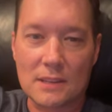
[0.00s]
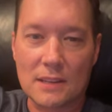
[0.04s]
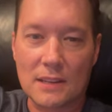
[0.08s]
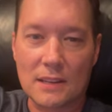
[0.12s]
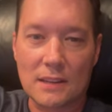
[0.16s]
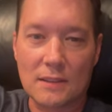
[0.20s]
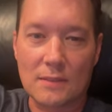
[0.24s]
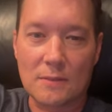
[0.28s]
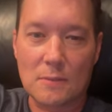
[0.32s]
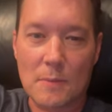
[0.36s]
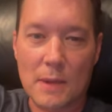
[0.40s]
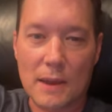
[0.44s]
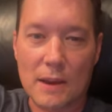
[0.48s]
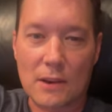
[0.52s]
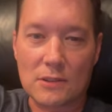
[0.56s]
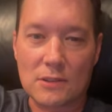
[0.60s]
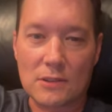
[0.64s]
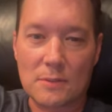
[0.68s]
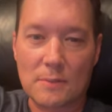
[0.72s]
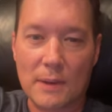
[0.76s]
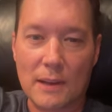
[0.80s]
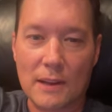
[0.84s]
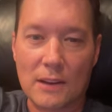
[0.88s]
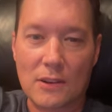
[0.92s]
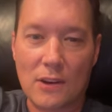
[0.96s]
He didn't even make our
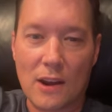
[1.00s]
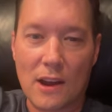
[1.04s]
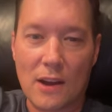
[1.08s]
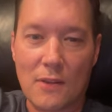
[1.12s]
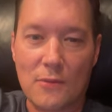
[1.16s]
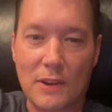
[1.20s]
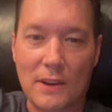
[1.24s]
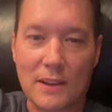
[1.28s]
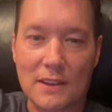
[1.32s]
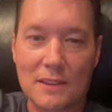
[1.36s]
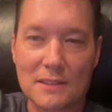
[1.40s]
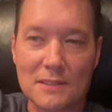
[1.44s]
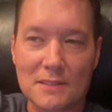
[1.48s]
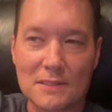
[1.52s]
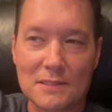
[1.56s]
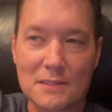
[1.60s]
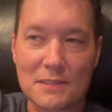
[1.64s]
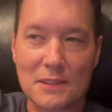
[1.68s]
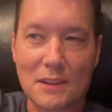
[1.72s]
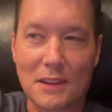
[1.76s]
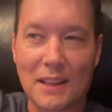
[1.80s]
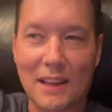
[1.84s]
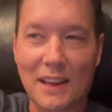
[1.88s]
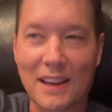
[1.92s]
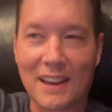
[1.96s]
debate graphic,
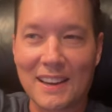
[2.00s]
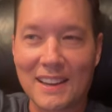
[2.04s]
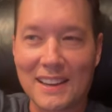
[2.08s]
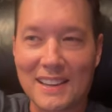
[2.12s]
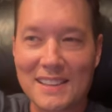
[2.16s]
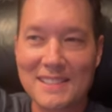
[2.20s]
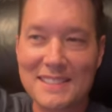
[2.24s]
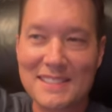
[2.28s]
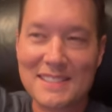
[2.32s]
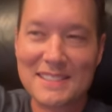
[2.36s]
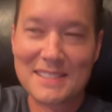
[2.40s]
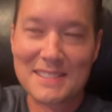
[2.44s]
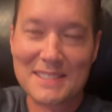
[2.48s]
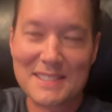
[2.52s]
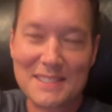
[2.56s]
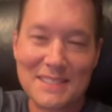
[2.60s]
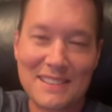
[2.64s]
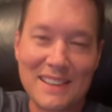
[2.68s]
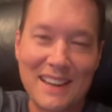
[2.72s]
so it's,